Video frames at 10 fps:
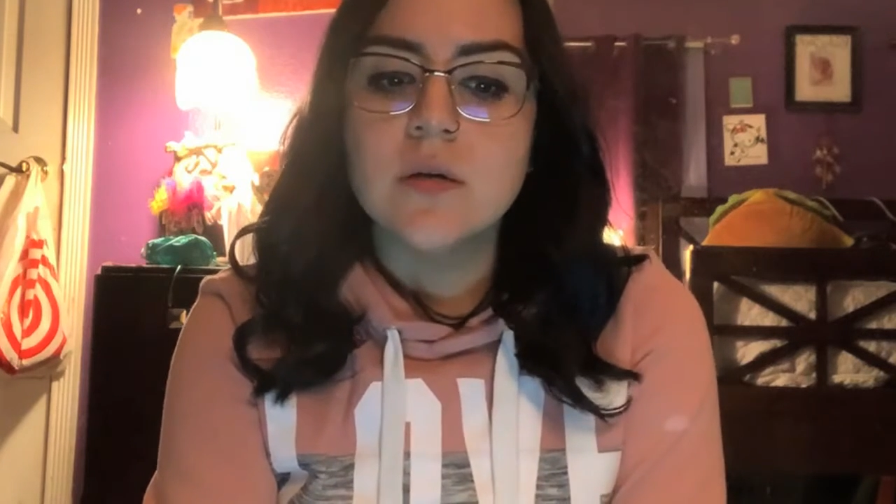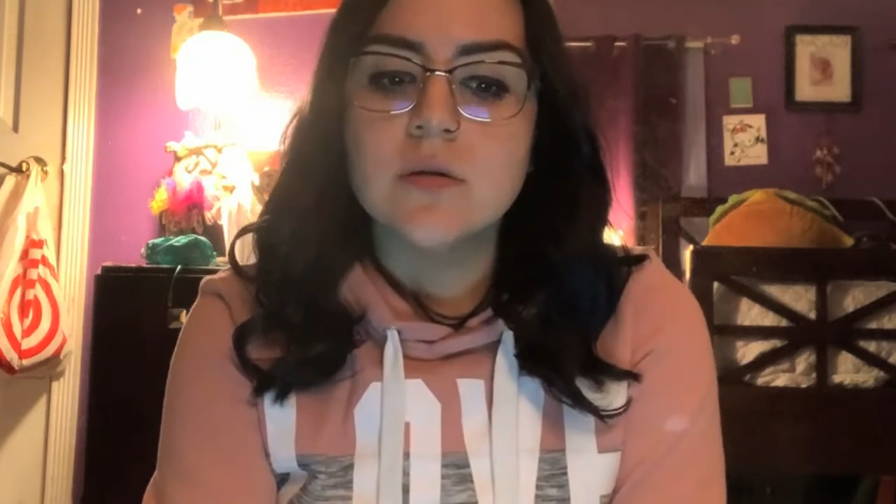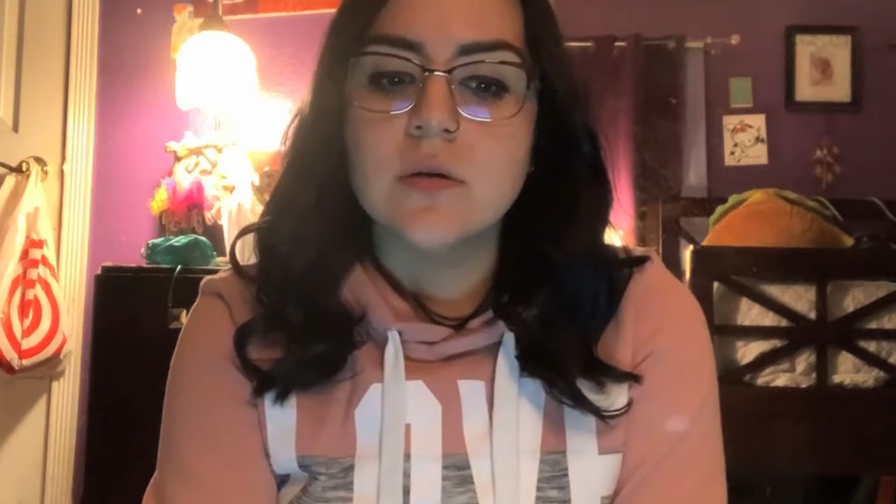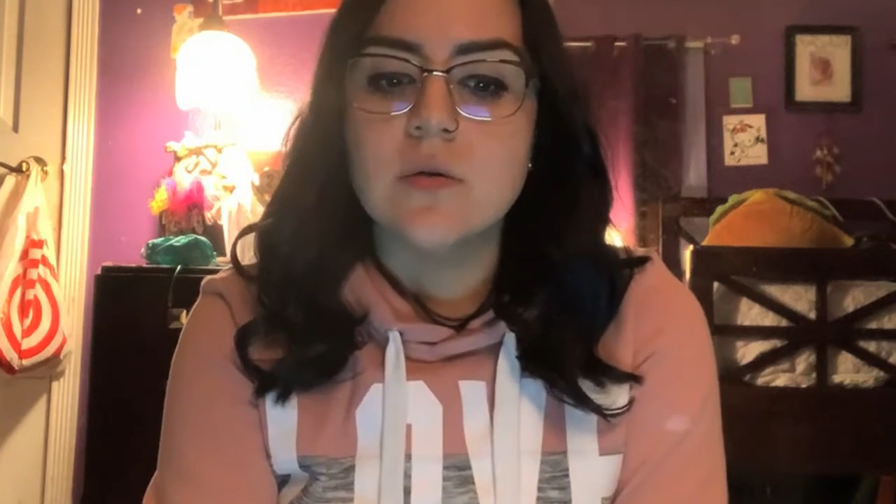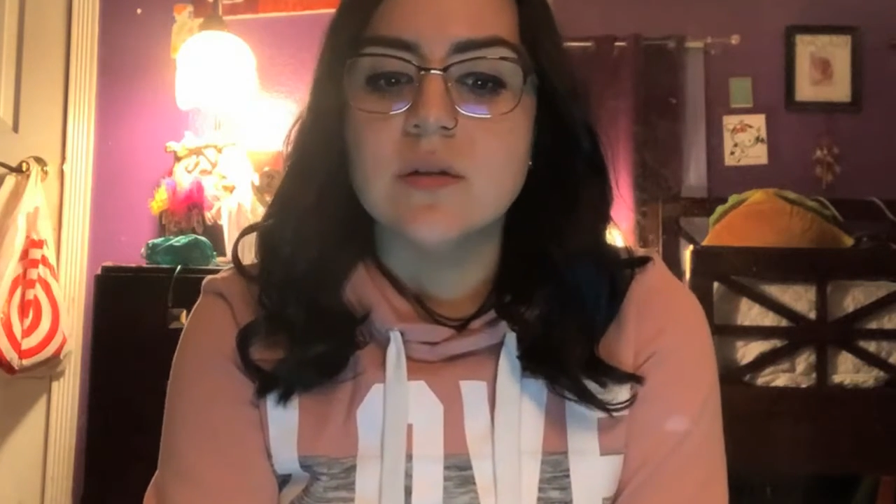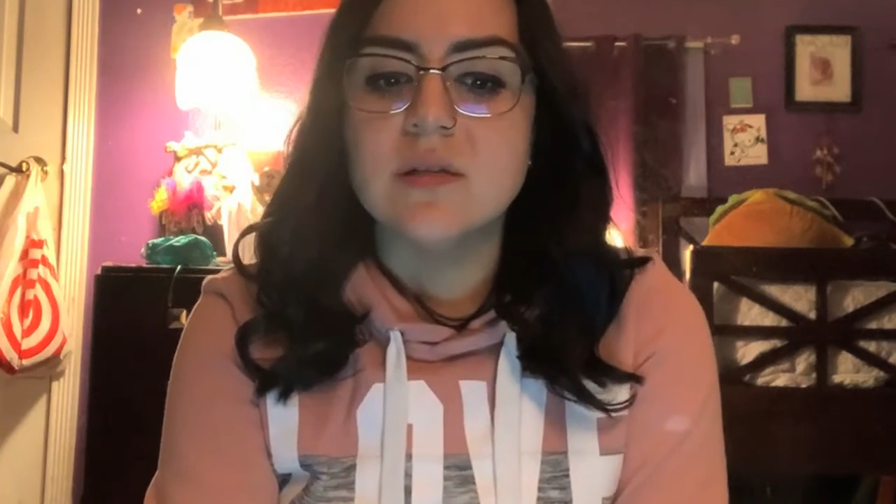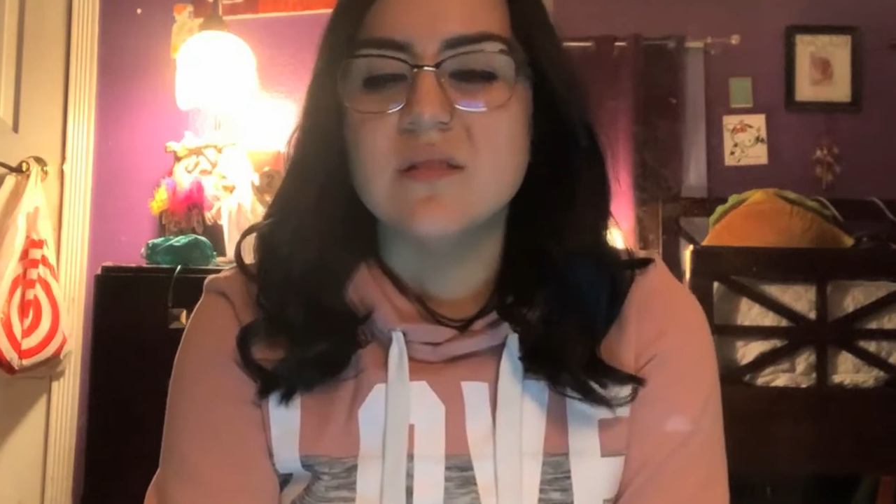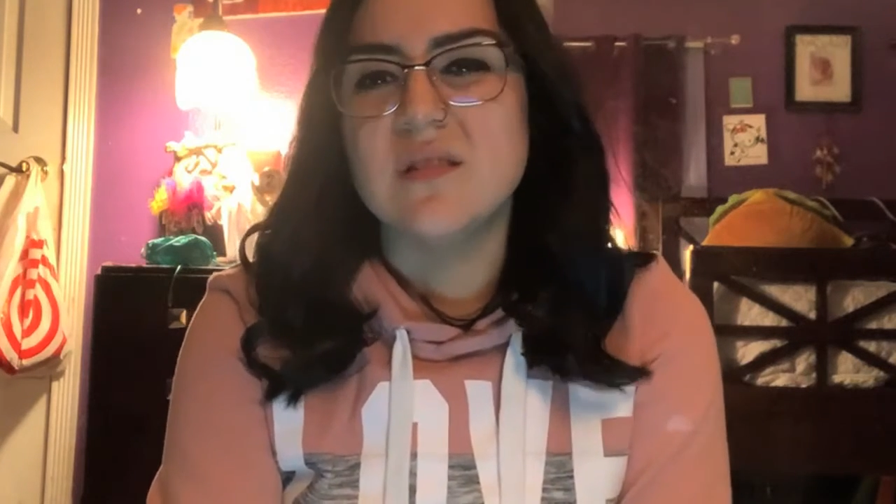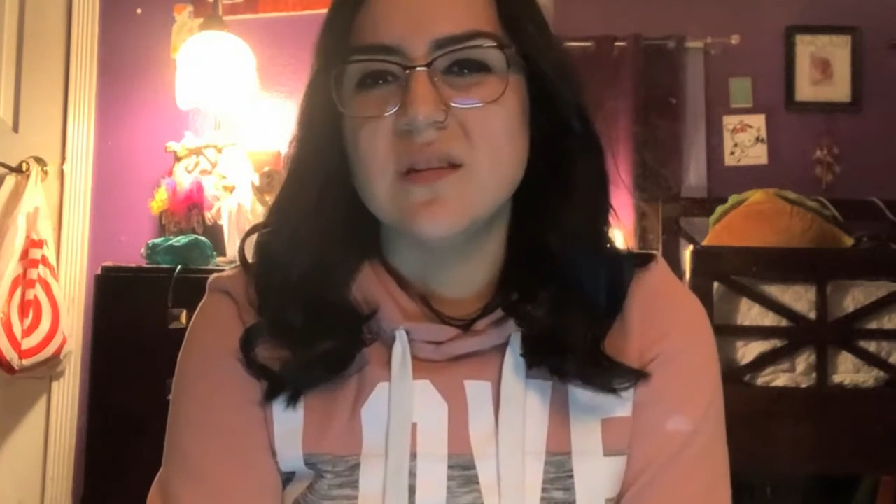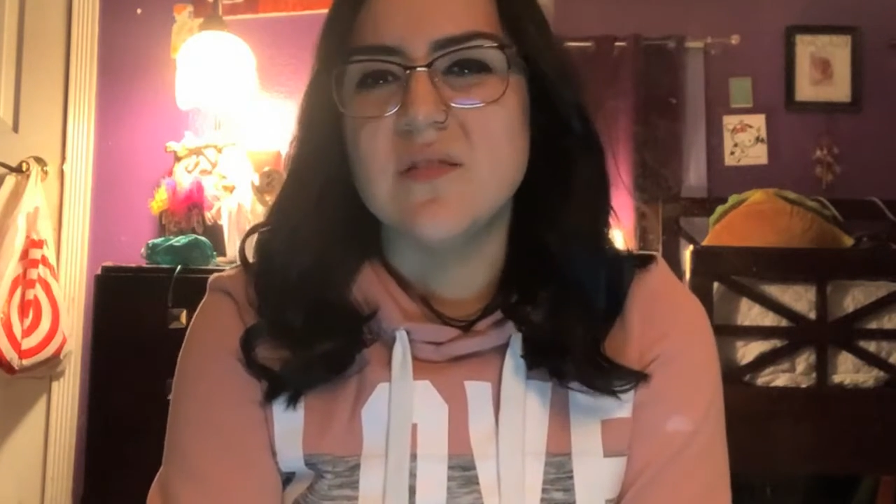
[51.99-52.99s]
so it's the
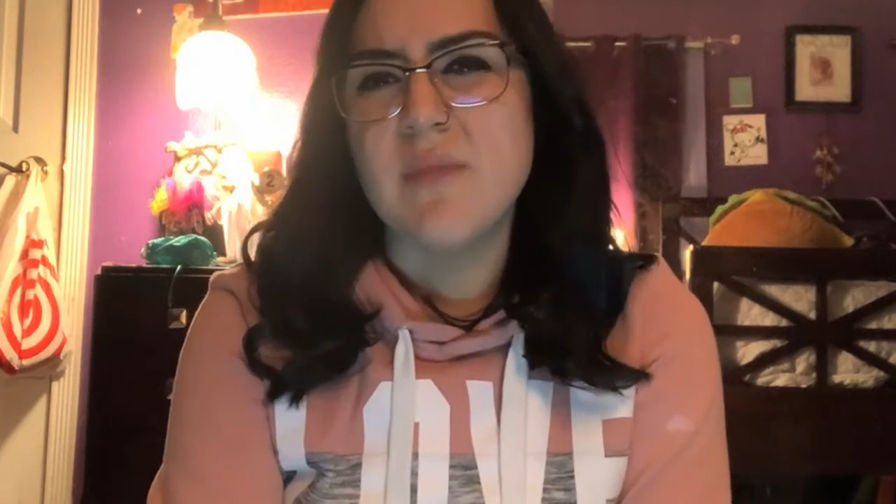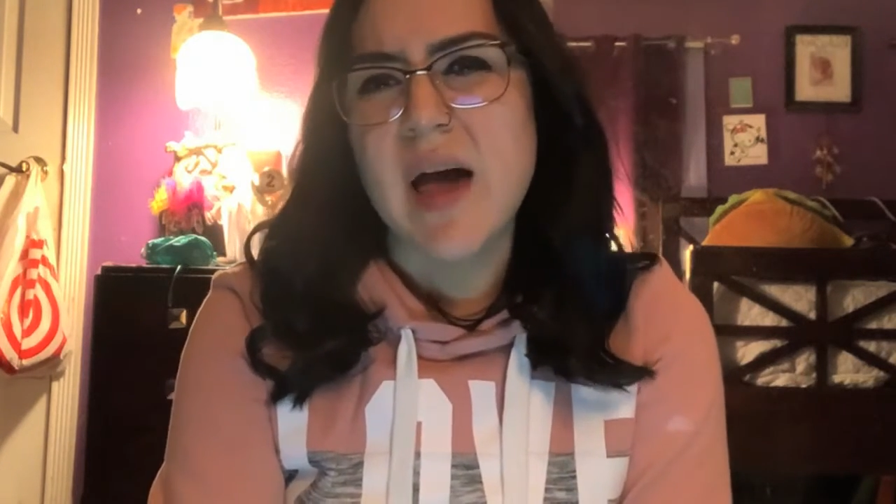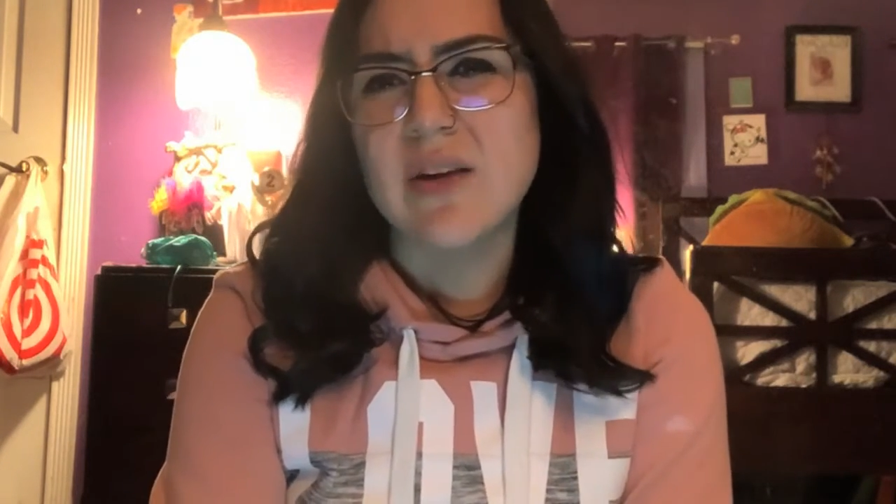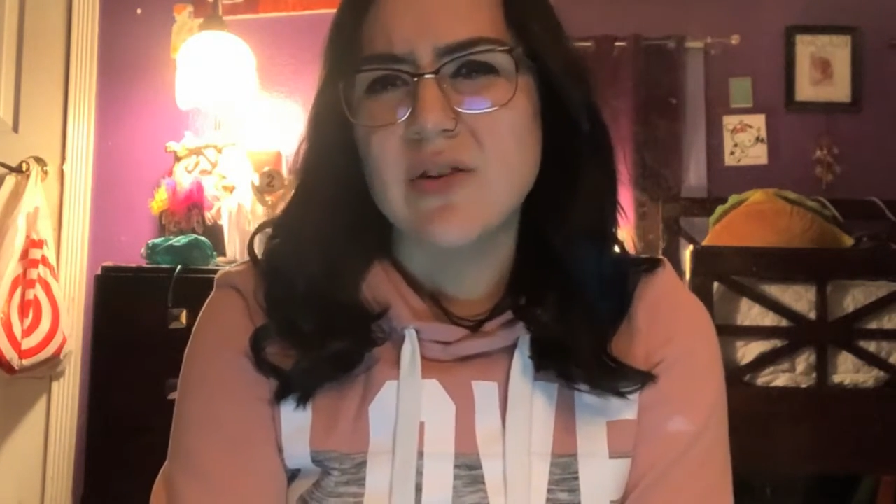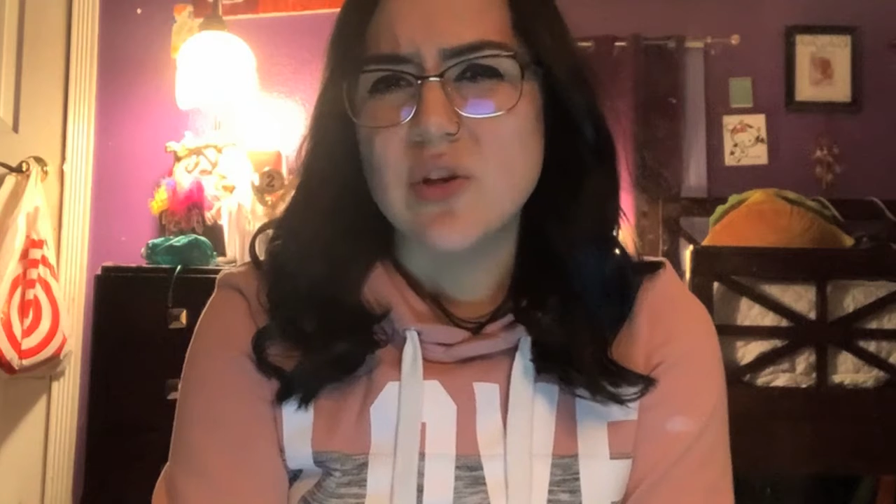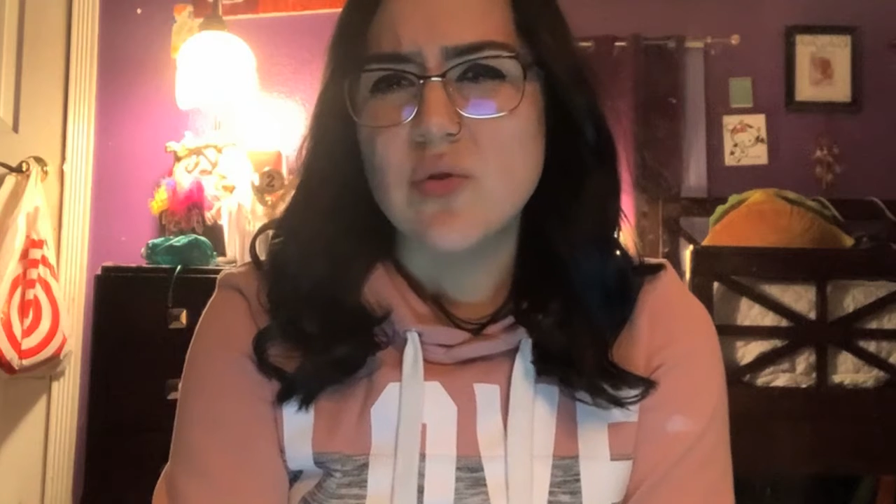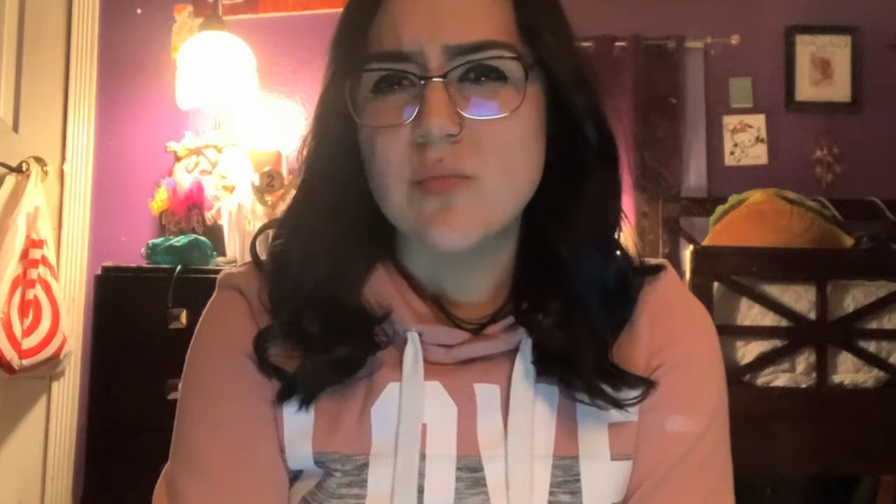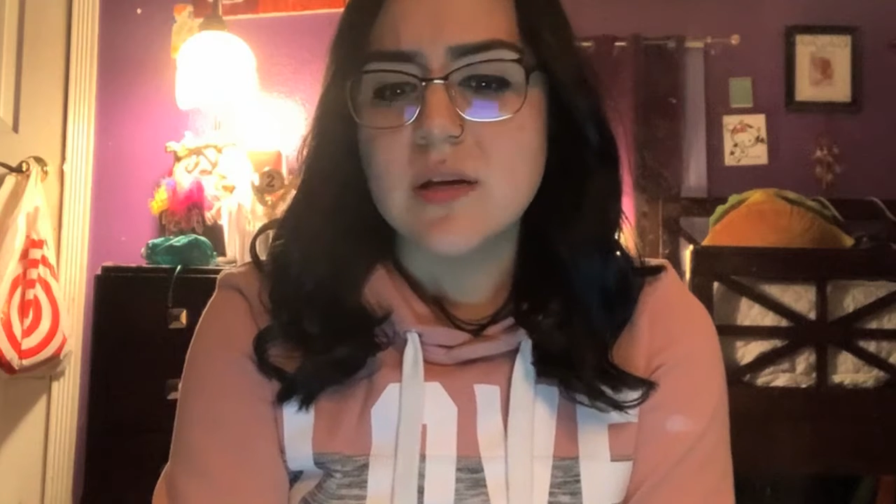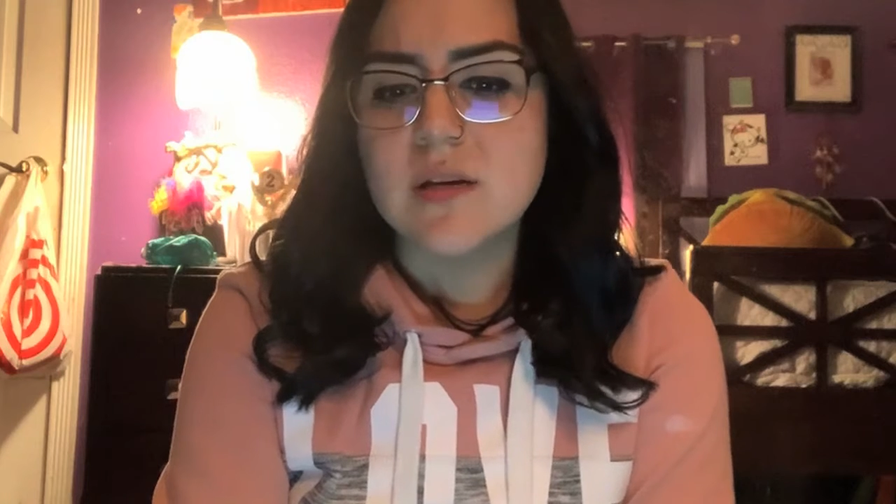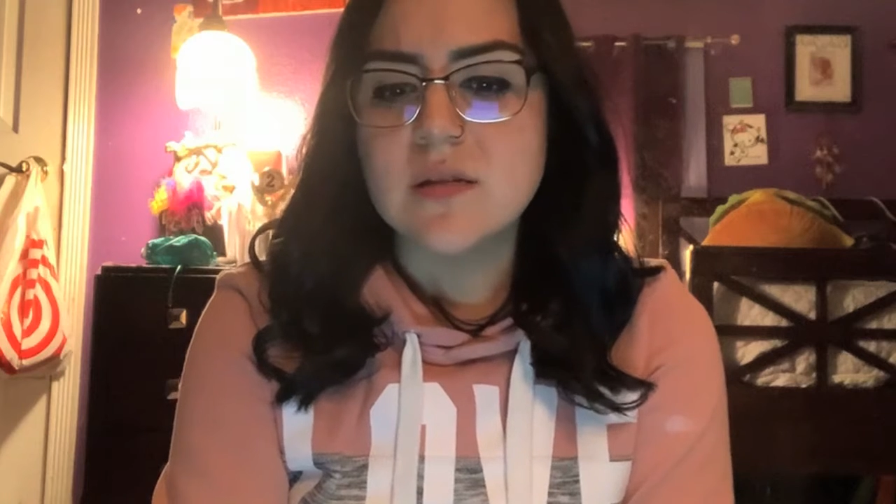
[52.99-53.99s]
study of man or
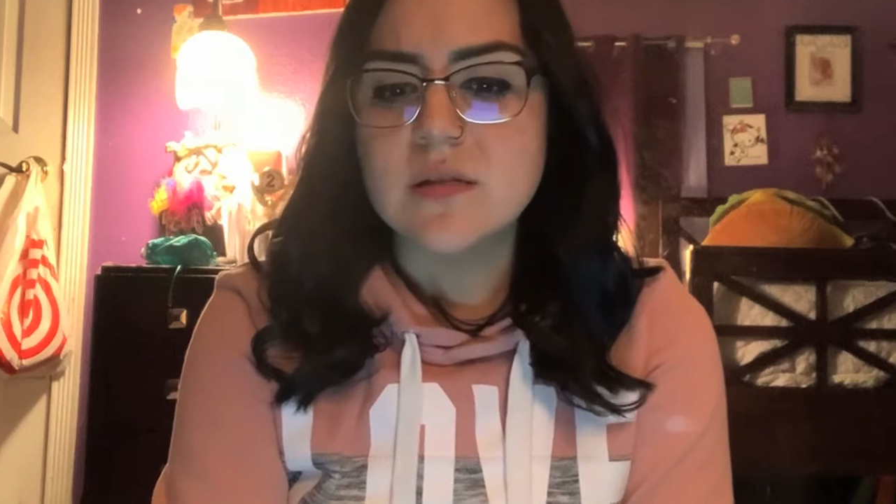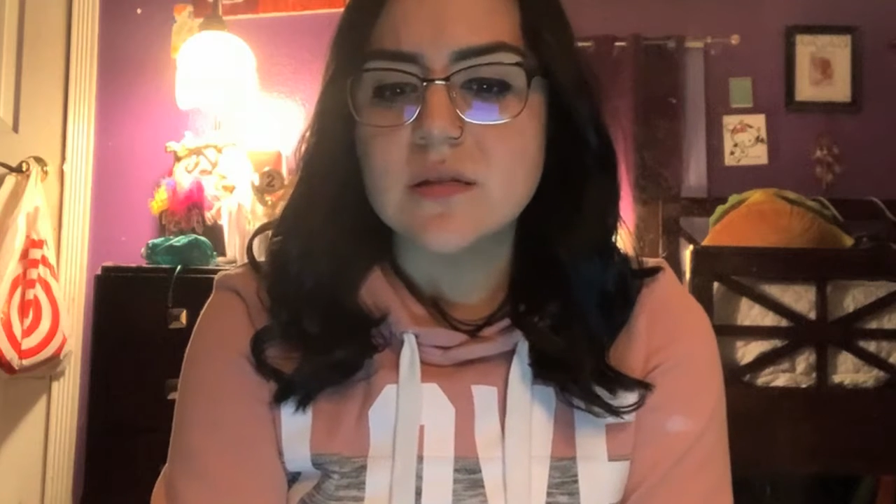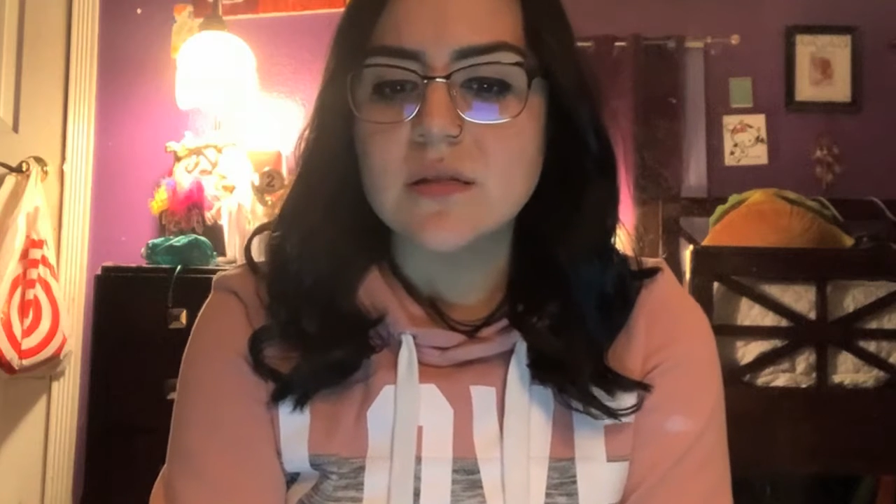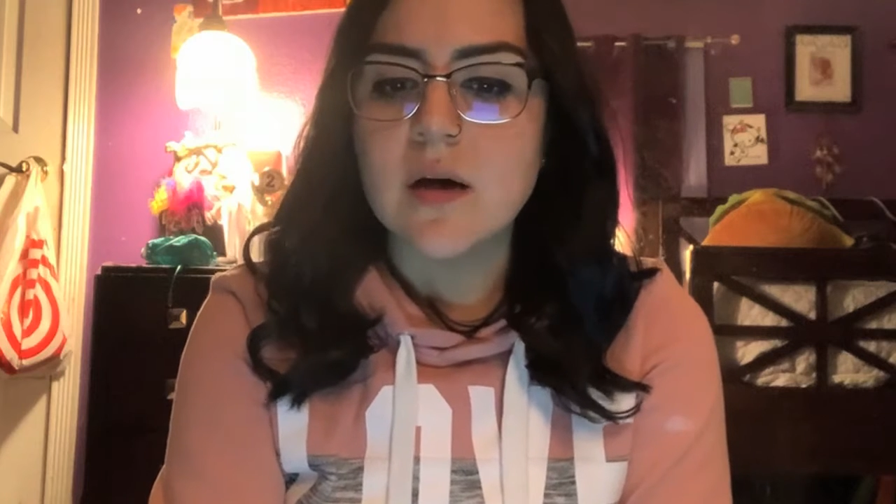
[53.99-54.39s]
humans.